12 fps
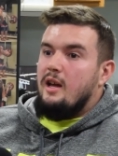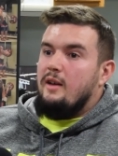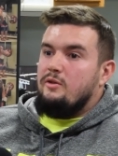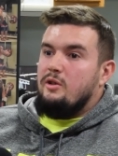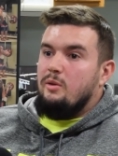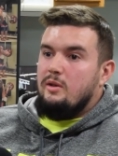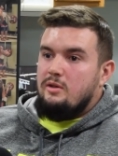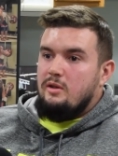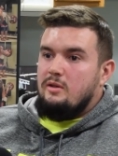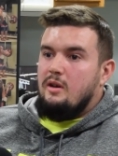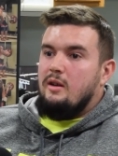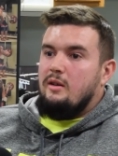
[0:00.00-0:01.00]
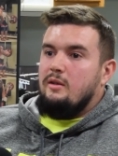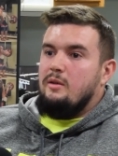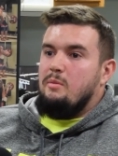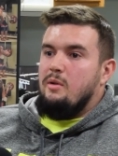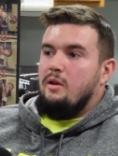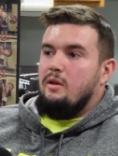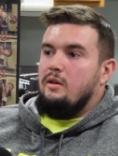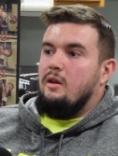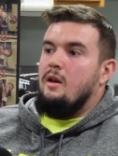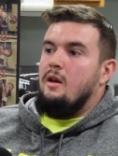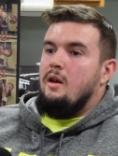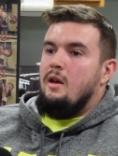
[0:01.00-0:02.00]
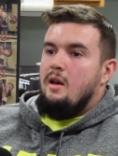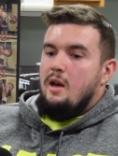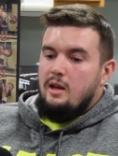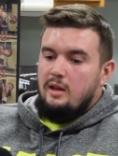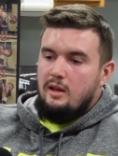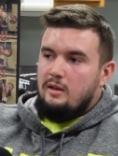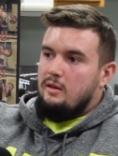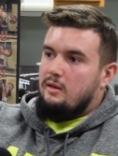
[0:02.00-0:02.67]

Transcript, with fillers: after you had just gotten into yeah. the barn. Did you and come like,